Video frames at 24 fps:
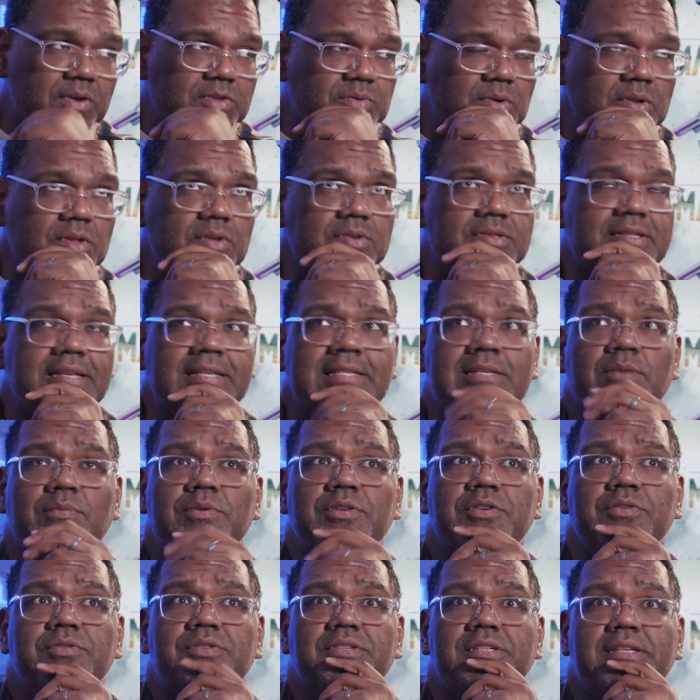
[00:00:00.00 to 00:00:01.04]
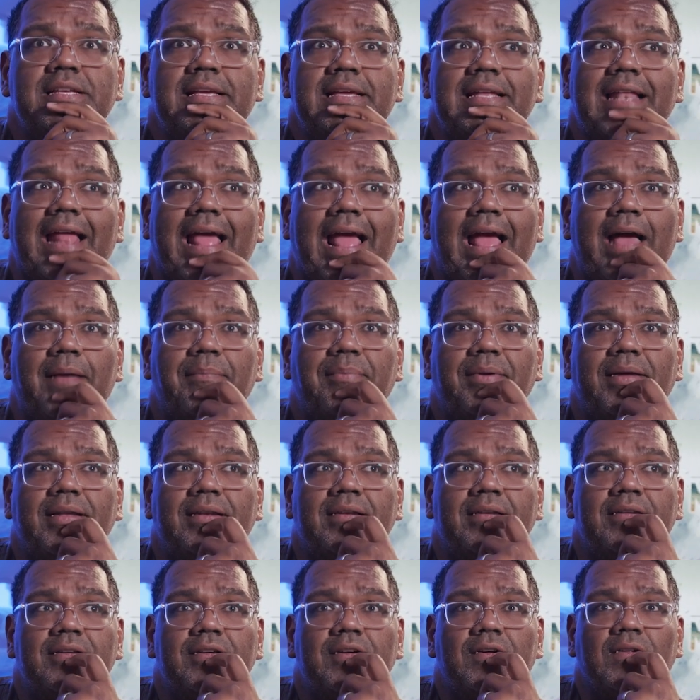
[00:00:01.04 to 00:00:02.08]
those things that when you see it
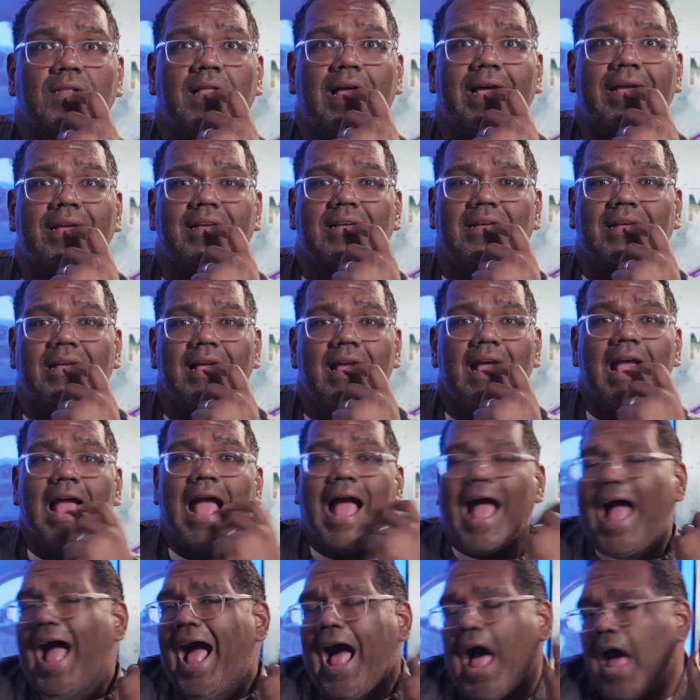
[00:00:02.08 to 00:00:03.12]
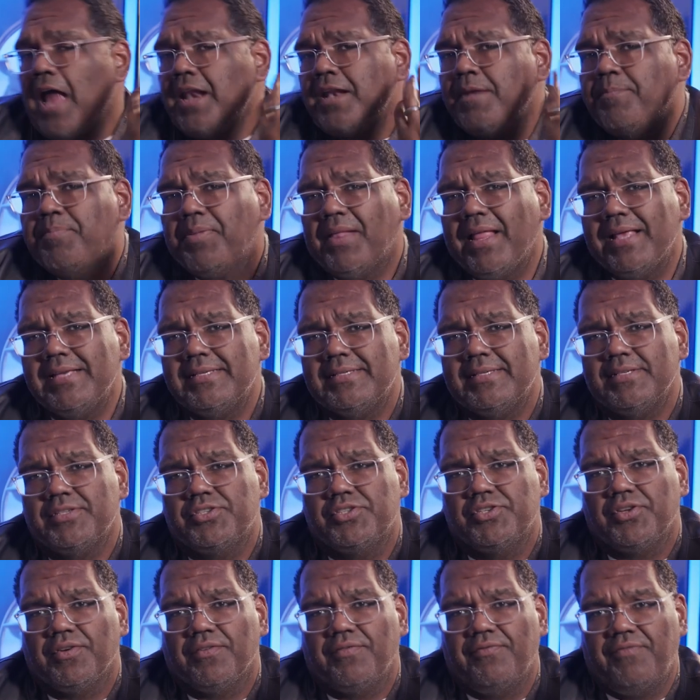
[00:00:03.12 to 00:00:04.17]
happen, you're like, how did places
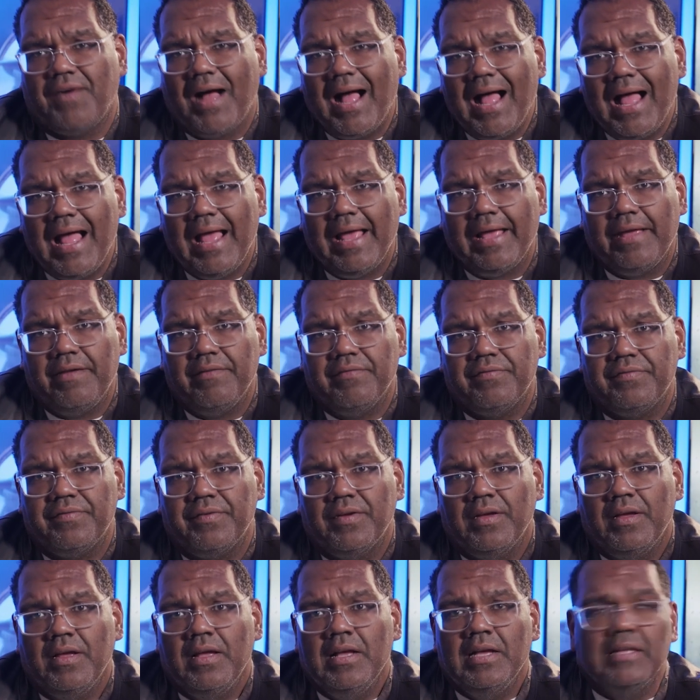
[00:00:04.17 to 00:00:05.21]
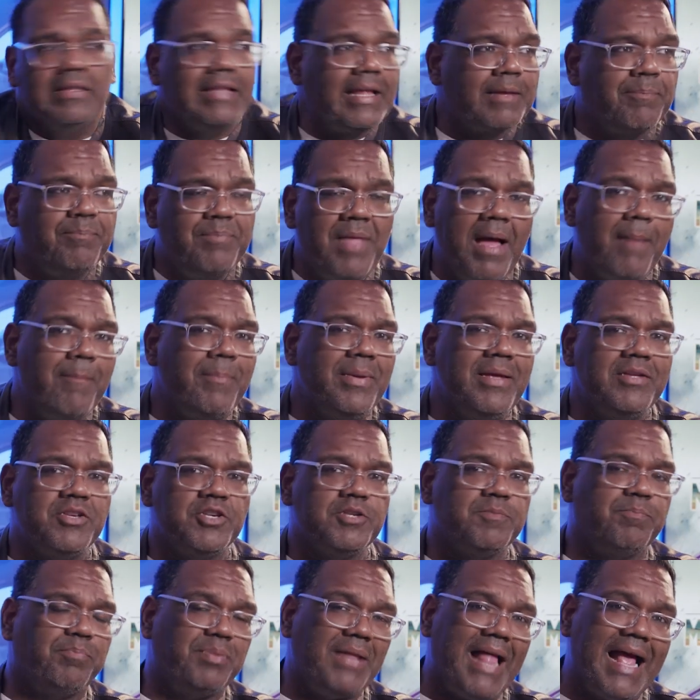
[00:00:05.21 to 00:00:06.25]
survive? Like not being
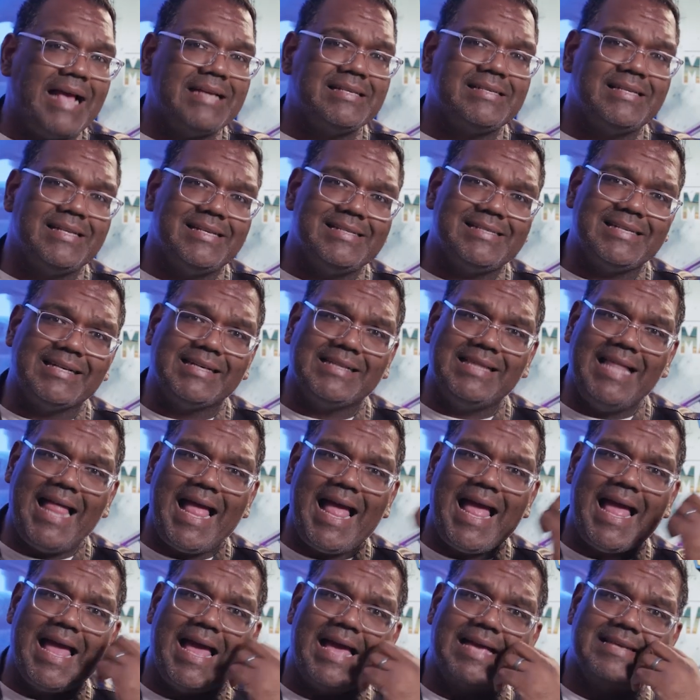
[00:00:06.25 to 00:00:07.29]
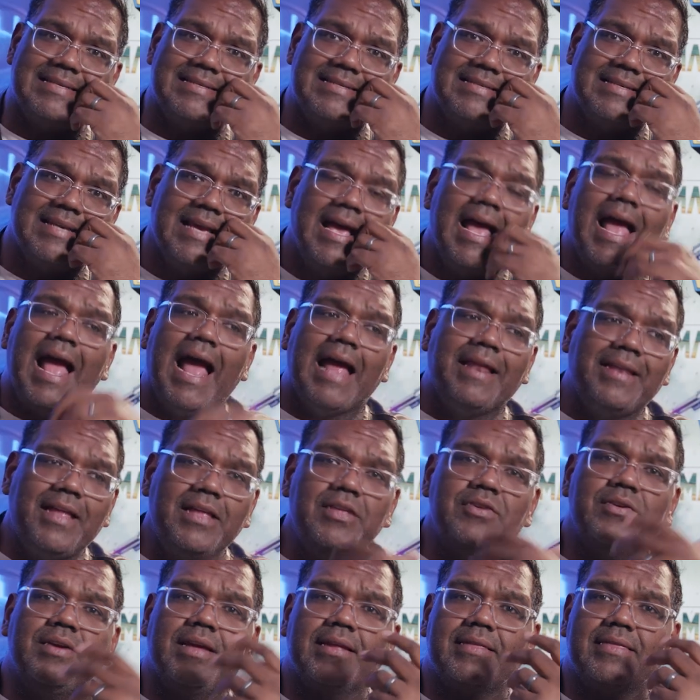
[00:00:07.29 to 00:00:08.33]
just blasted into glass. And
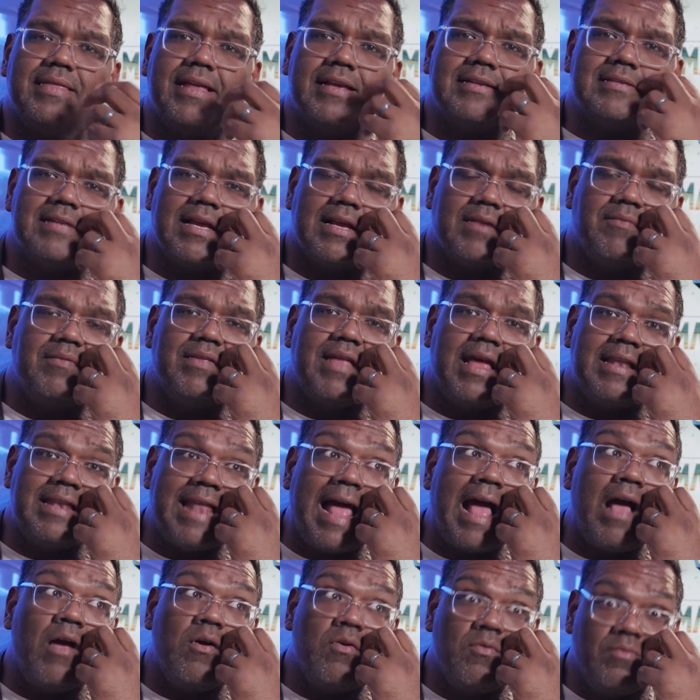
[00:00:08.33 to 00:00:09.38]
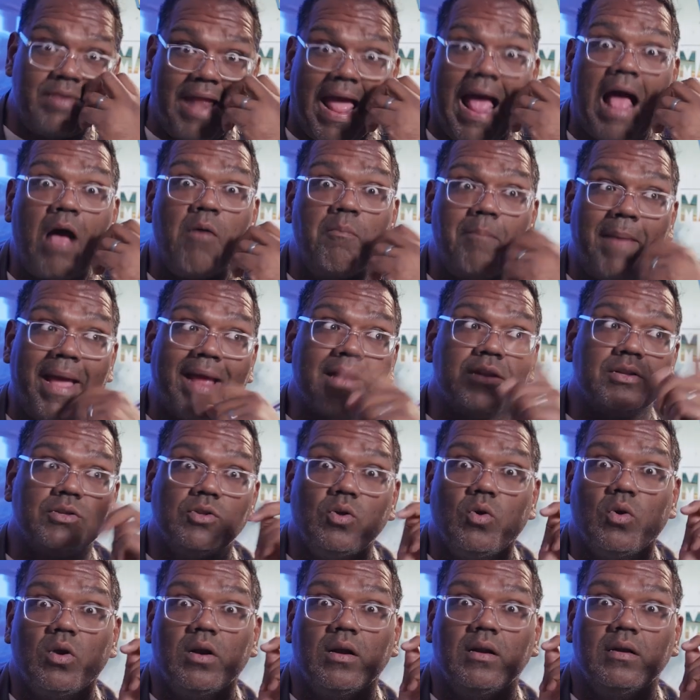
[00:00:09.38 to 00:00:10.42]
then you get things like, and now
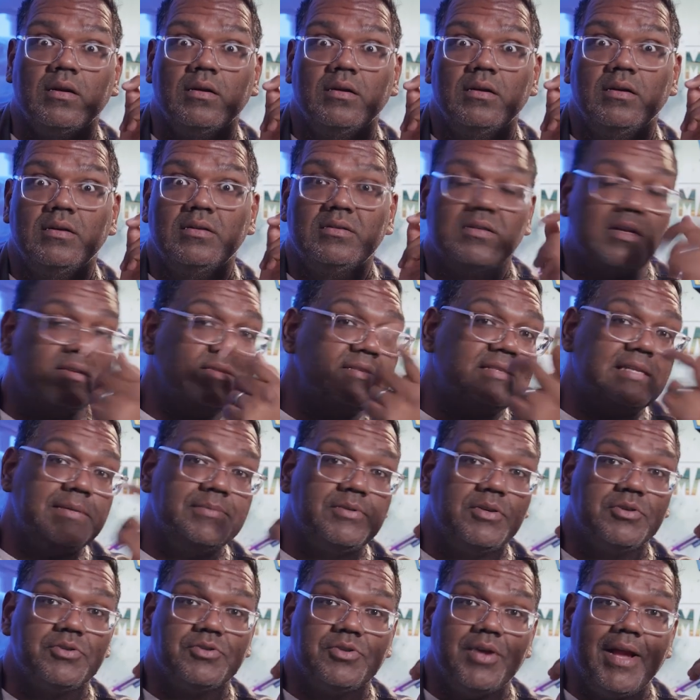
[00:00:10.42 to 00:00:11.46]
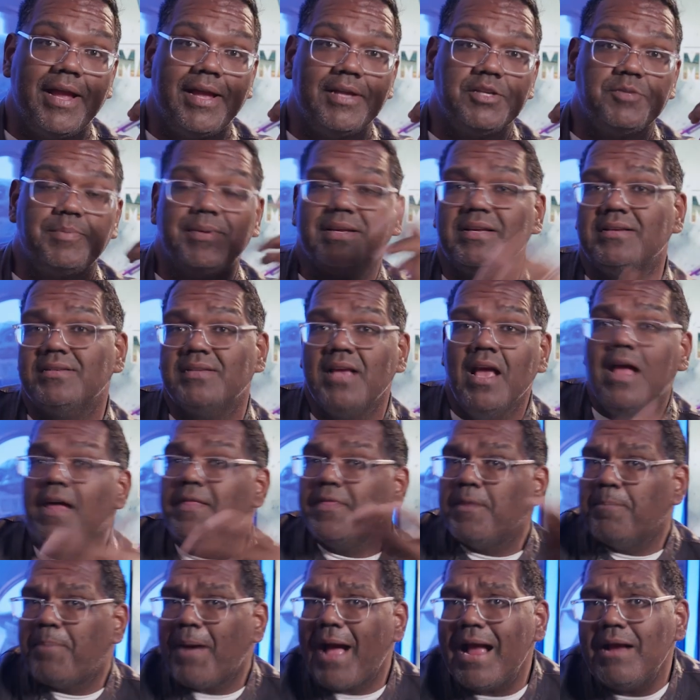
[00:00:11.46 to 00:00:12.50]
Mandalore doesn't seem so strange because
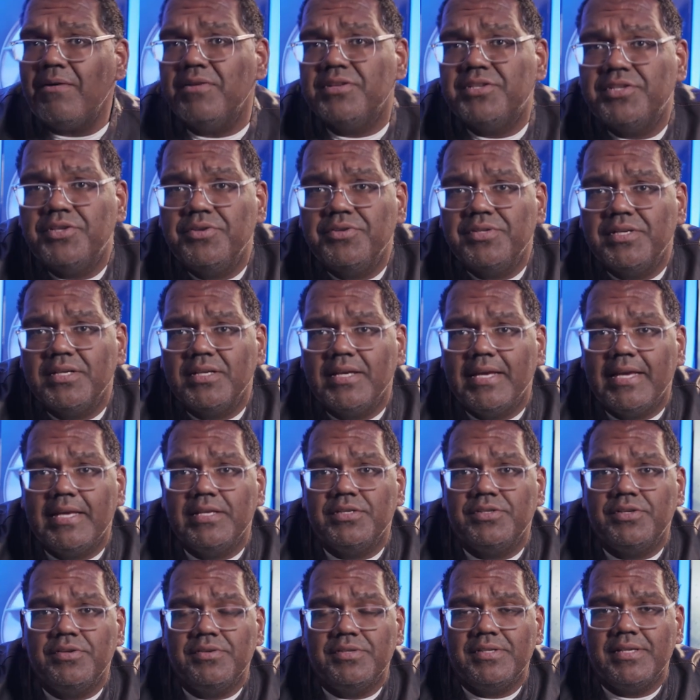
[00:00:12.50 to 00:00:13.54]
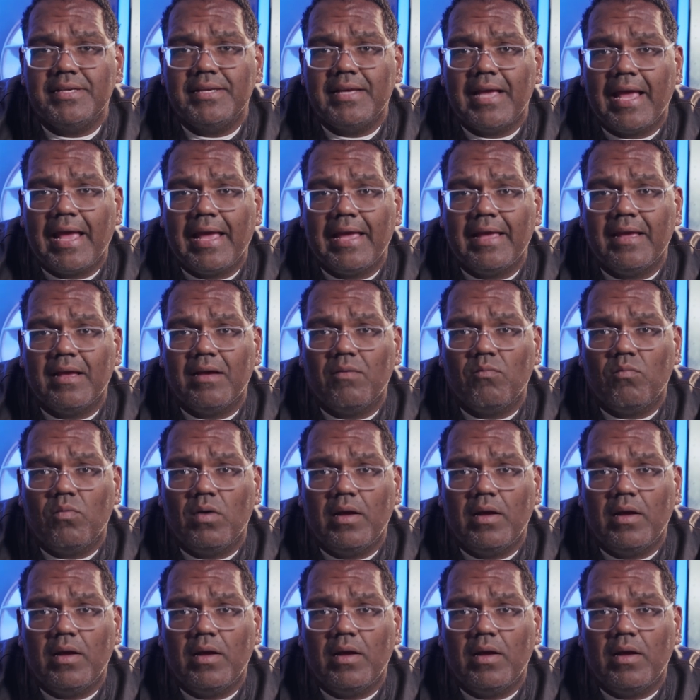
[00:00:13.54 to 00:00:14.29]
the pirate's using, he's using a